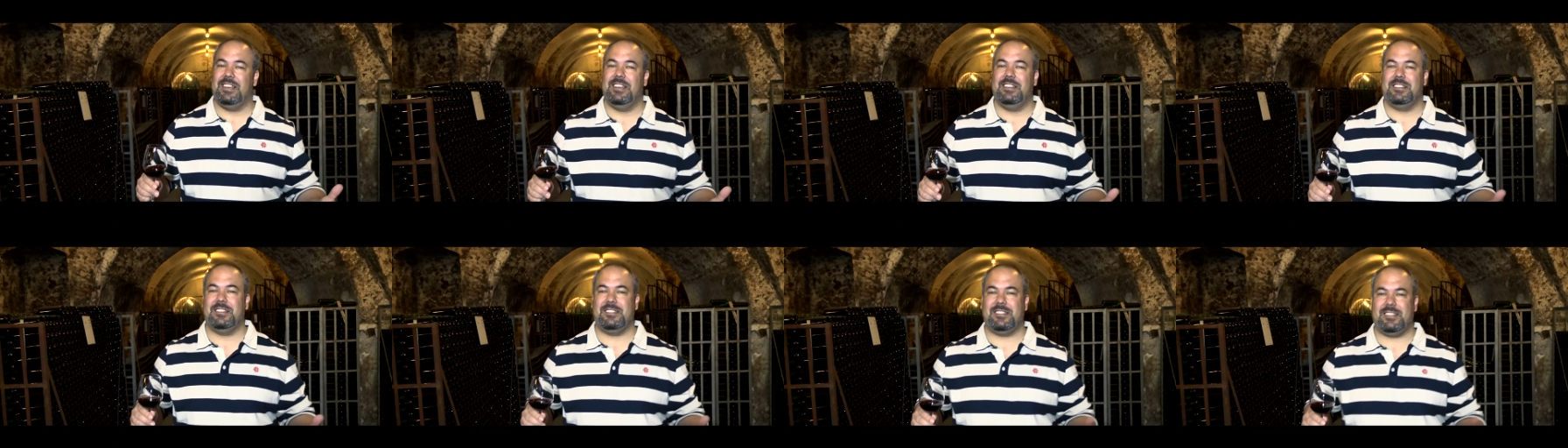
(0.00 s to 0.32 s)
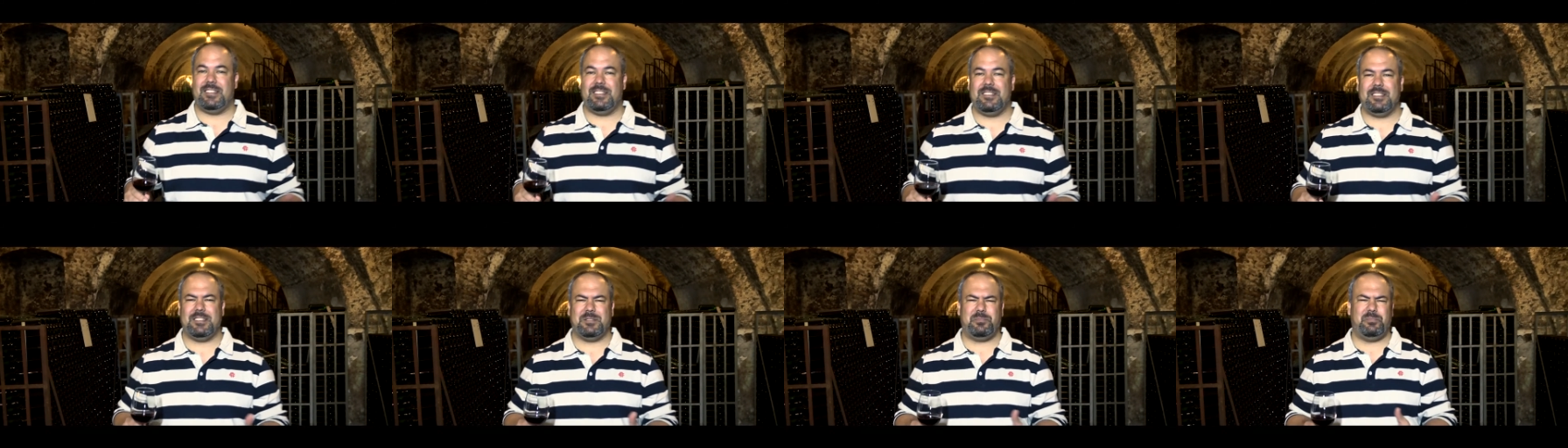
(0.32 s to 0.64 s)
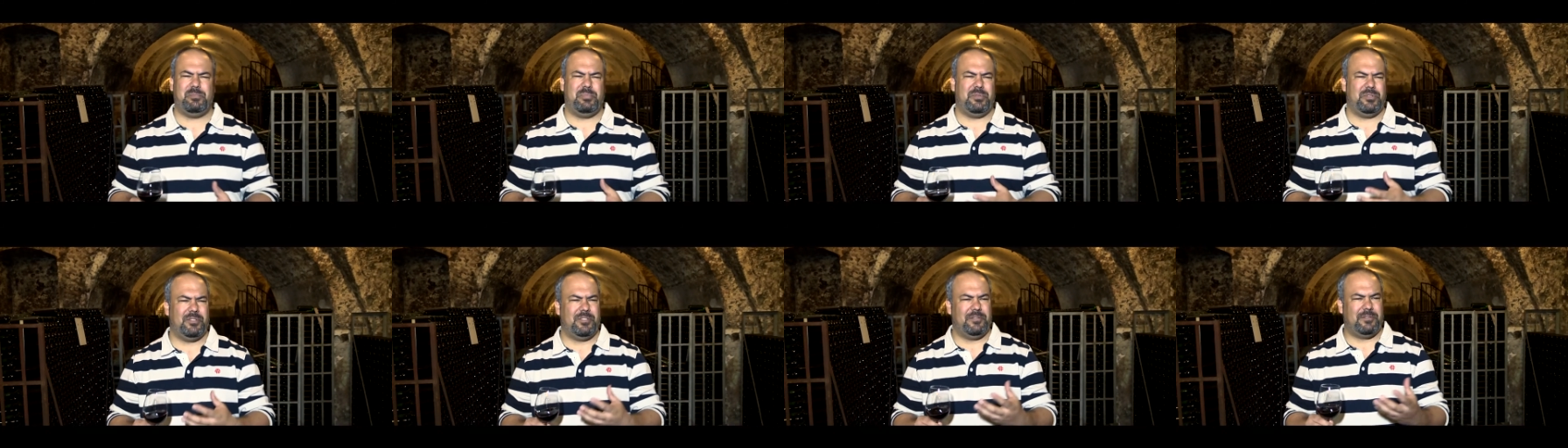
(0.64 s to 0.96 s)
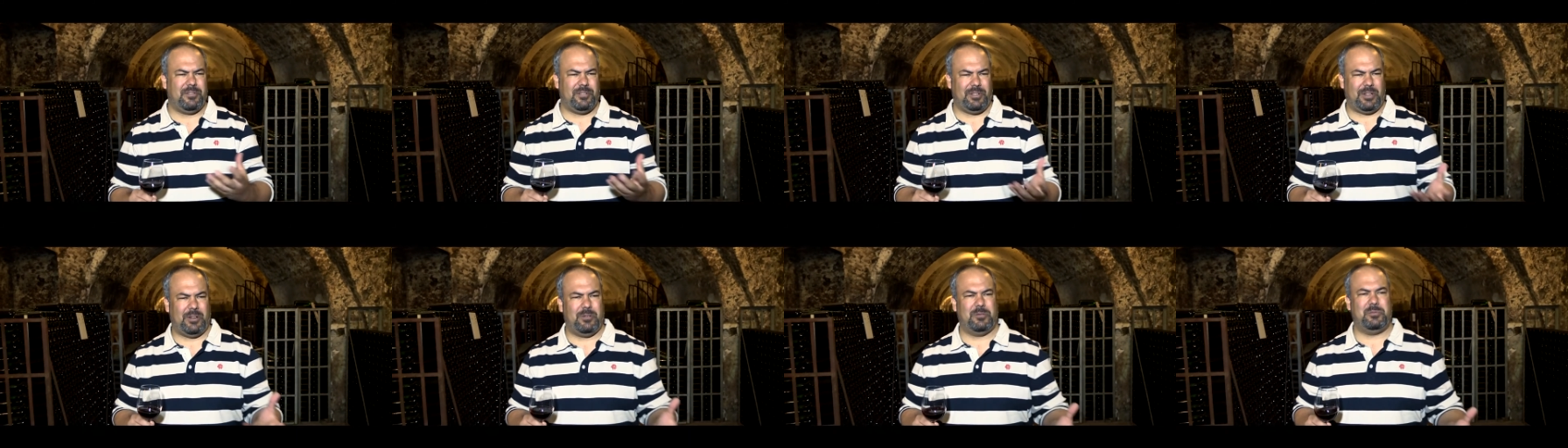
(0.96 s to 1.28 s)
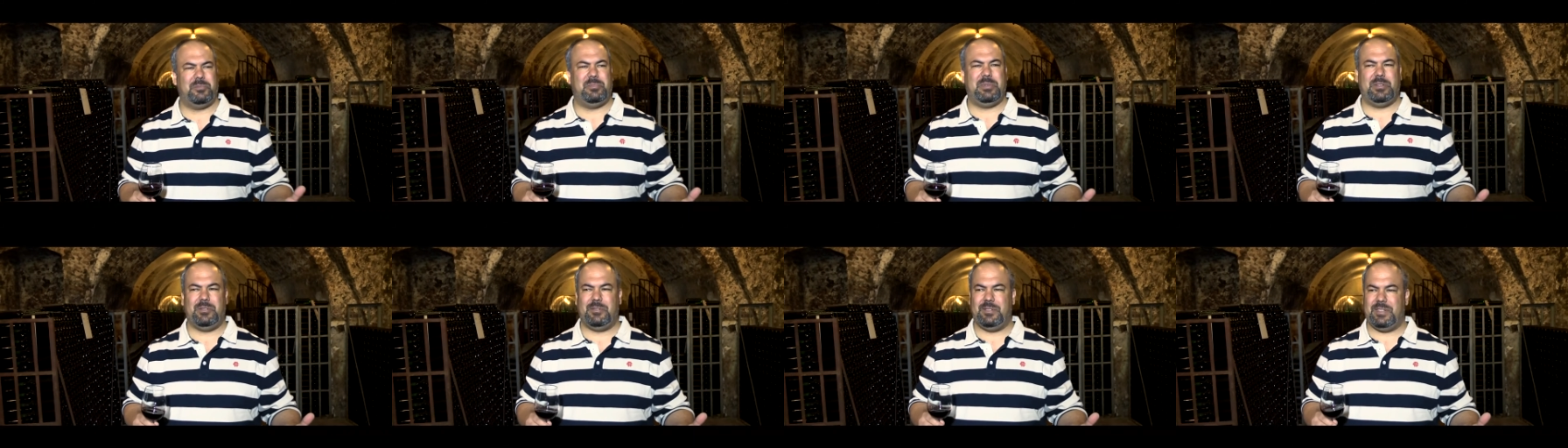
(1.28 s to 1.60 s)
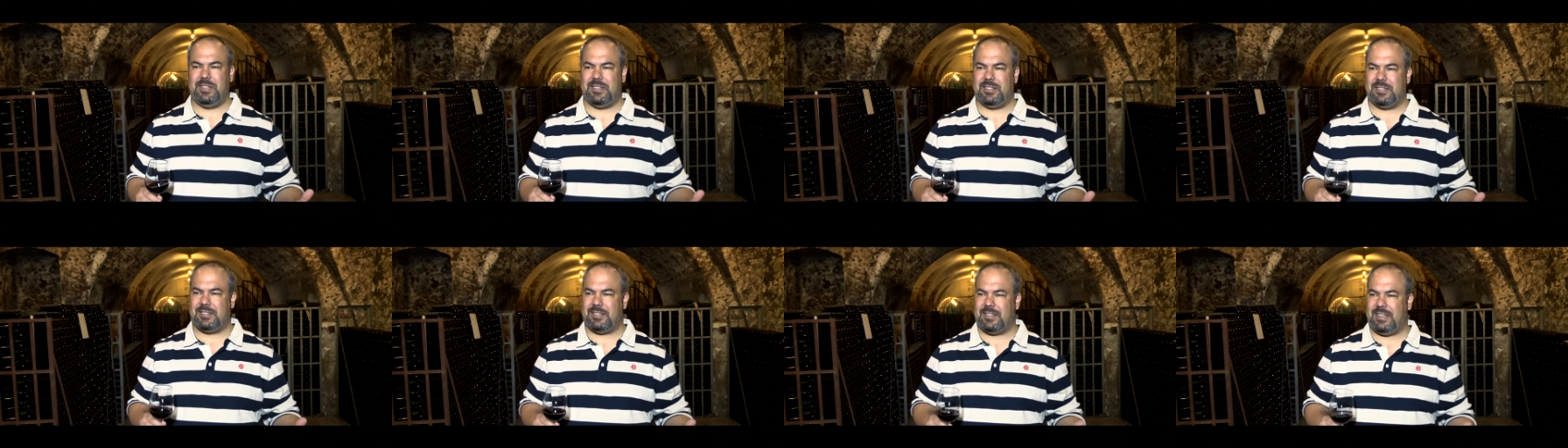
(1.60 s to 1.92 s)
see these beautiful old
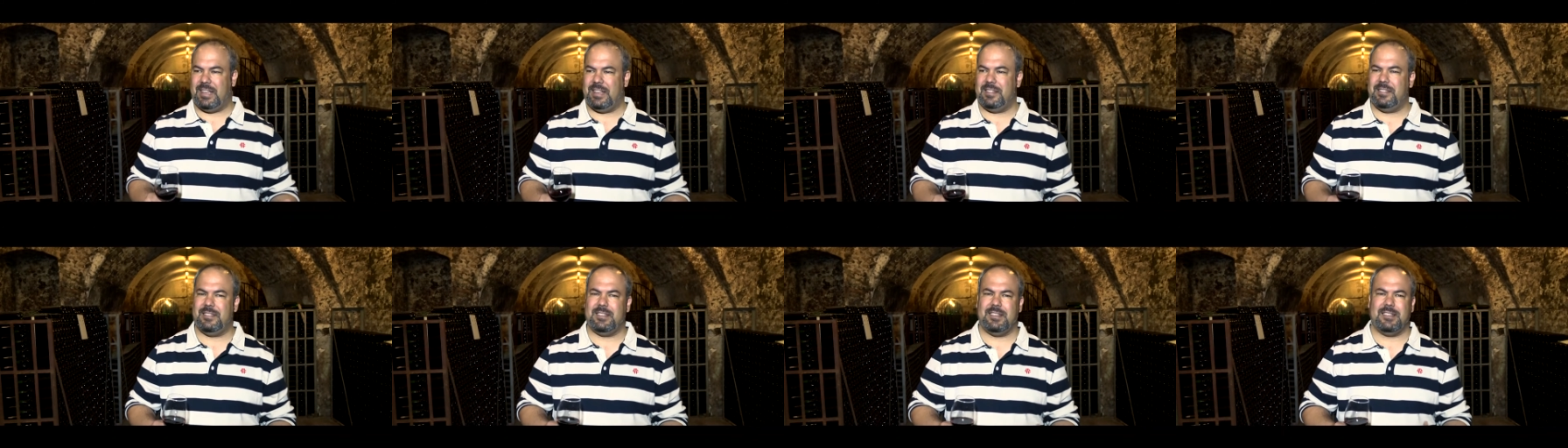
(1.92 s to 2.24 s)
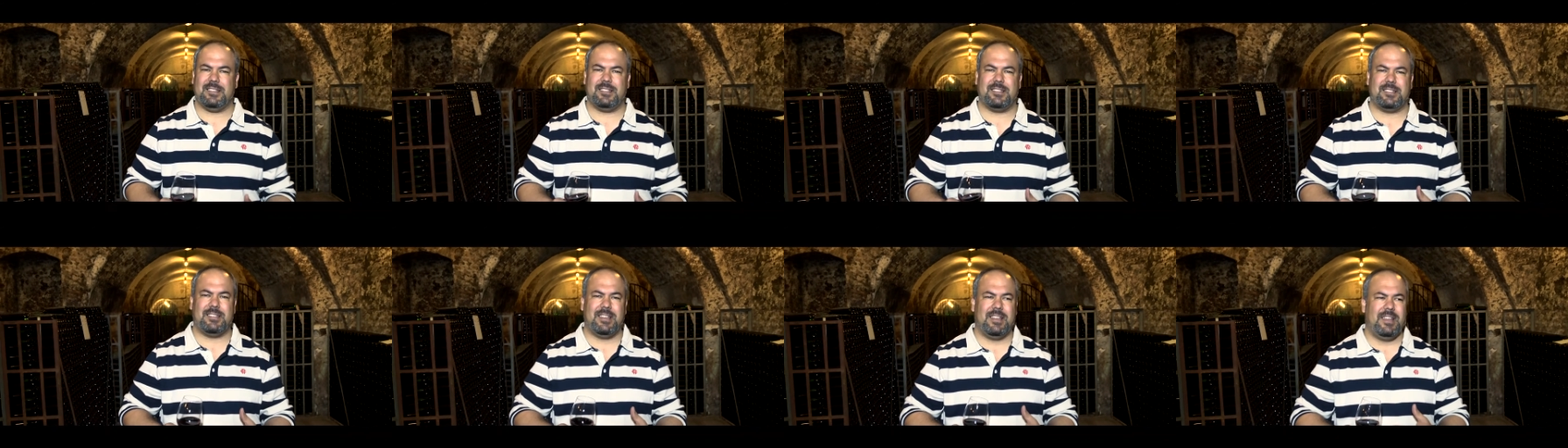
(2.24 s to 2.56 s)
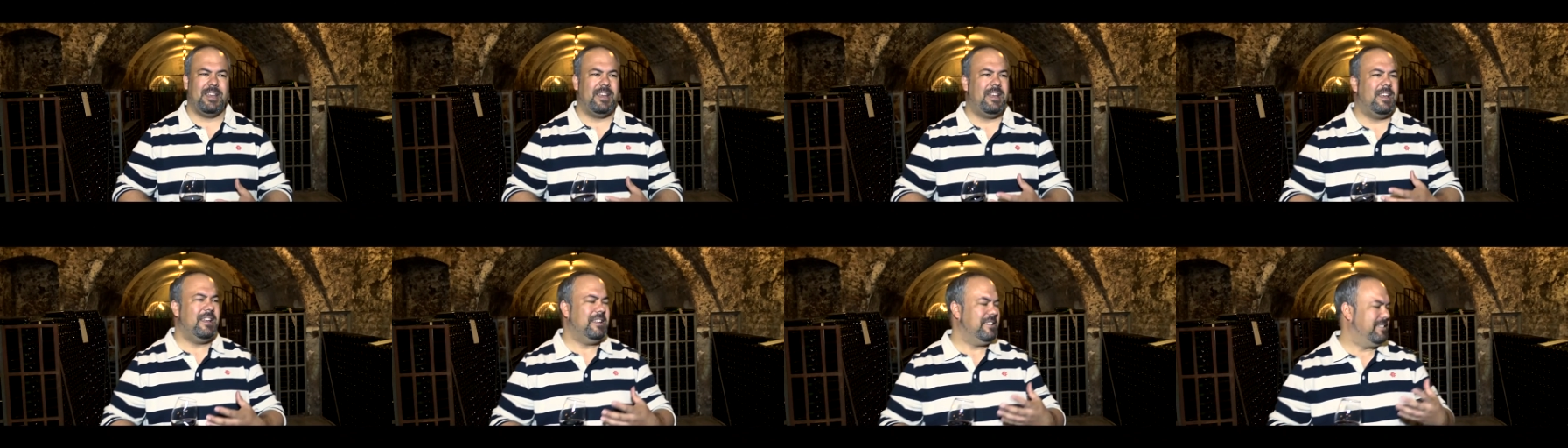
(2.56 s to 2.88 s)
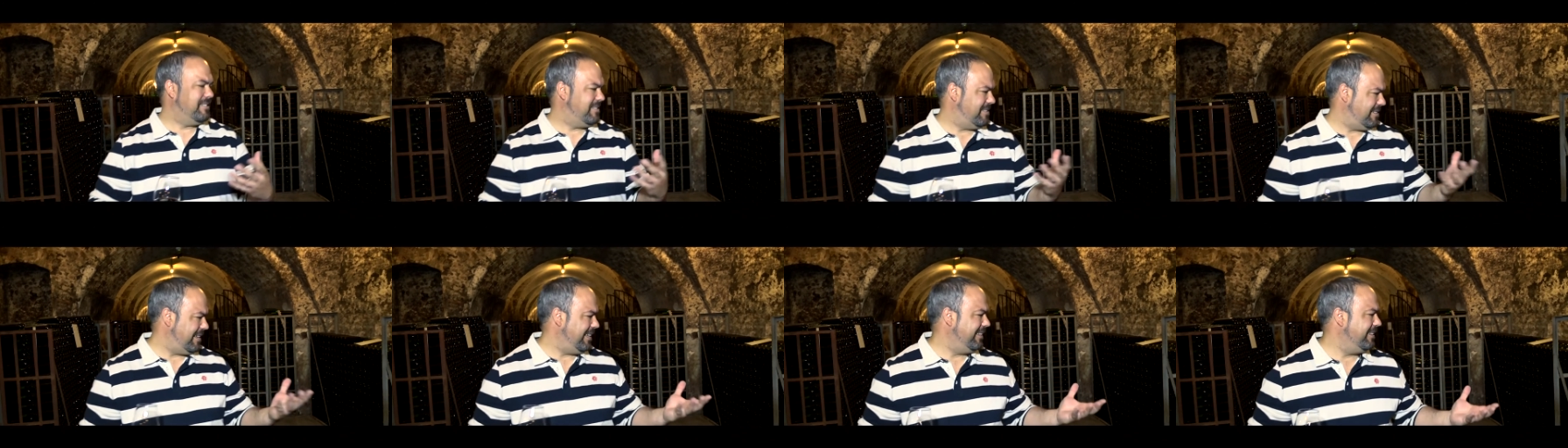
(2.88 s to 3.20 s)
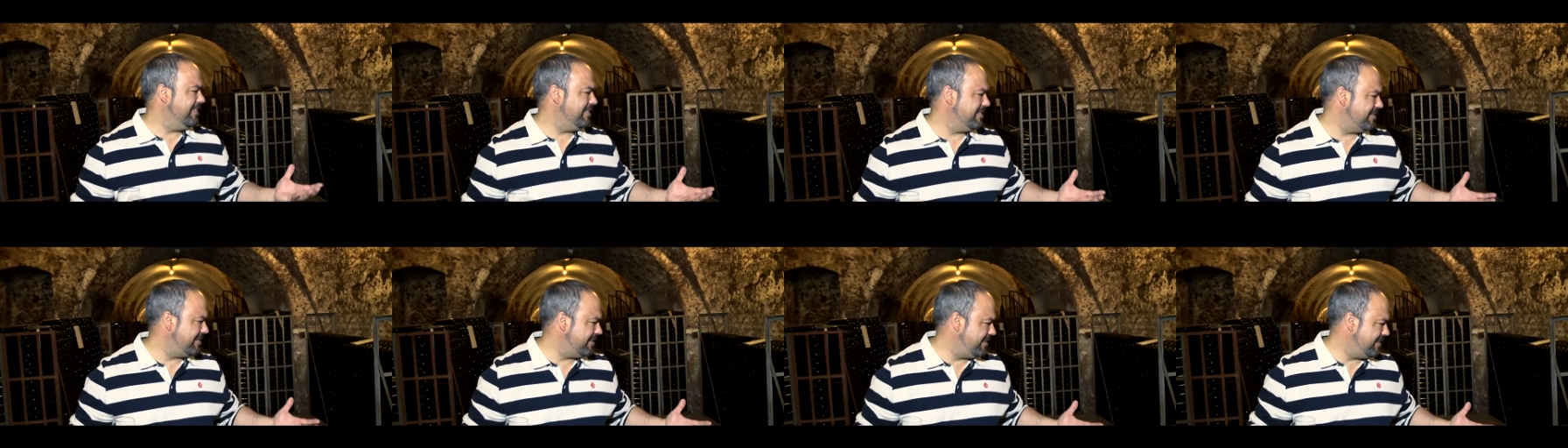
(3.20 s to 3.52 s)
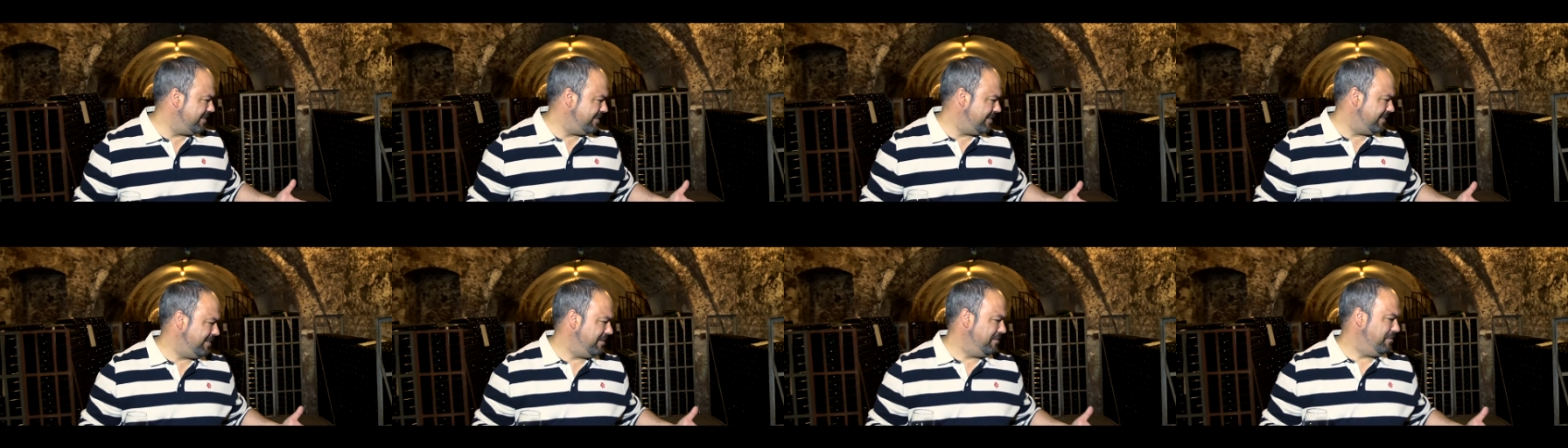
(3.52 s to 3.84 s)
buildings and these
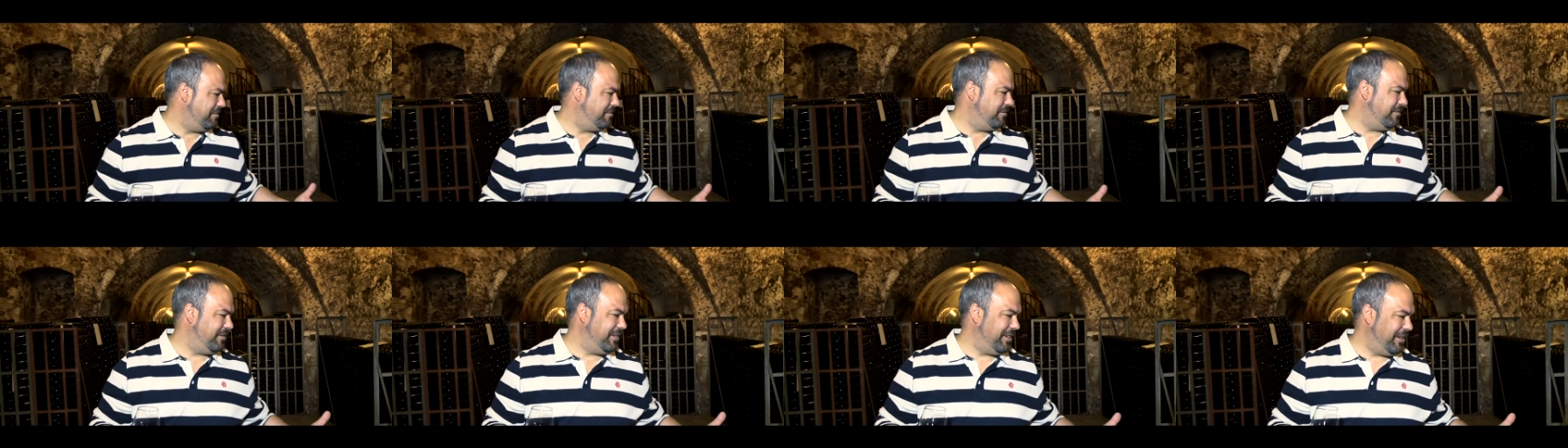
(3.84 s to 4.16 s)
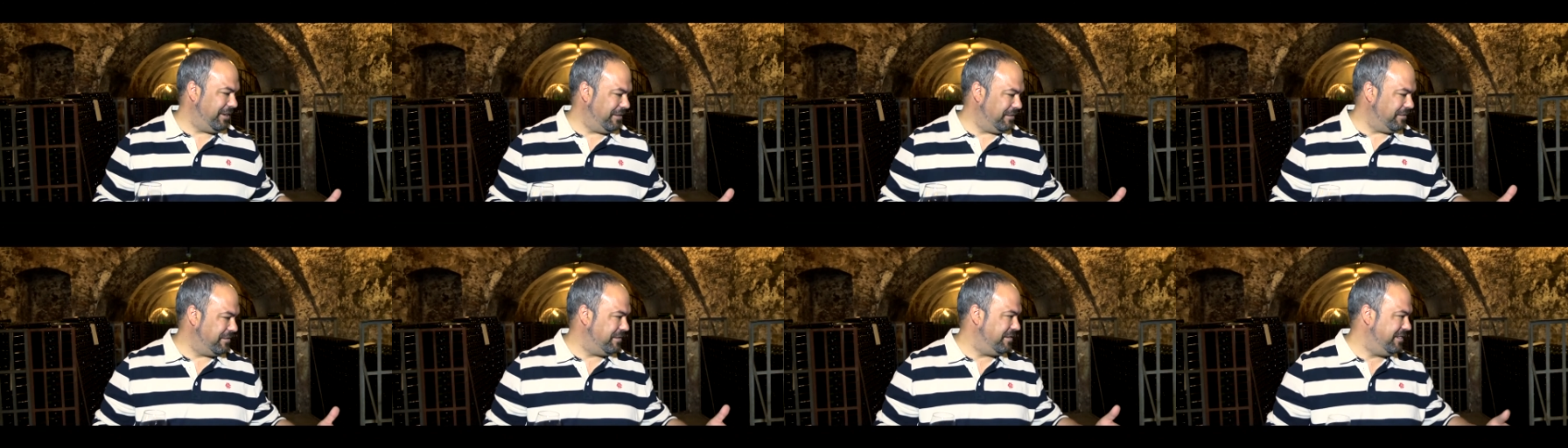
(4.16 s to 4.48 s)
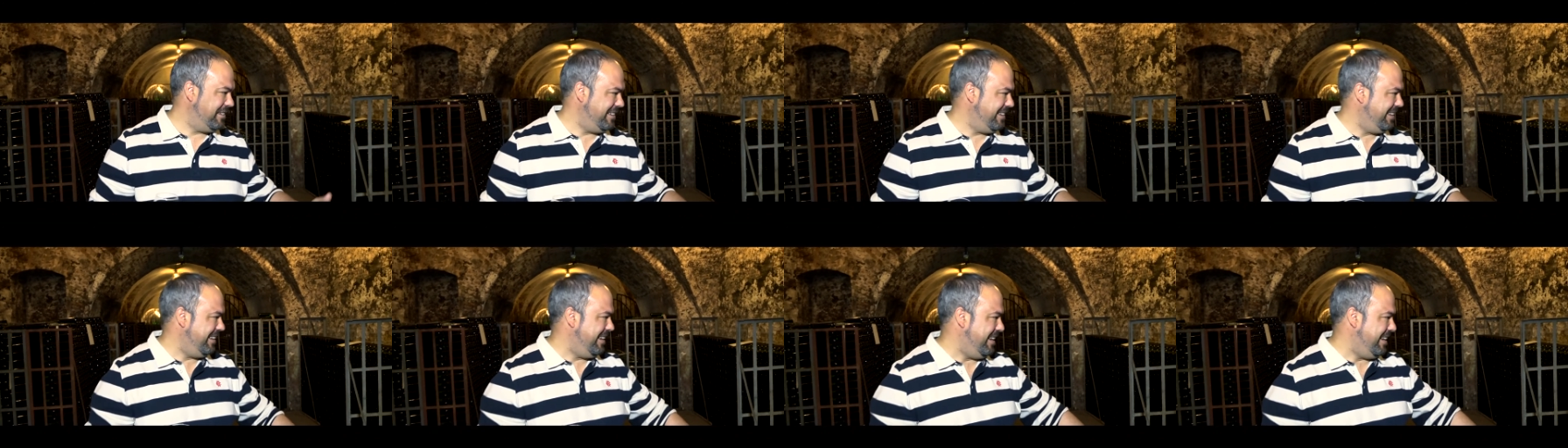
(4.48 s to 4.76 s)
cellars full of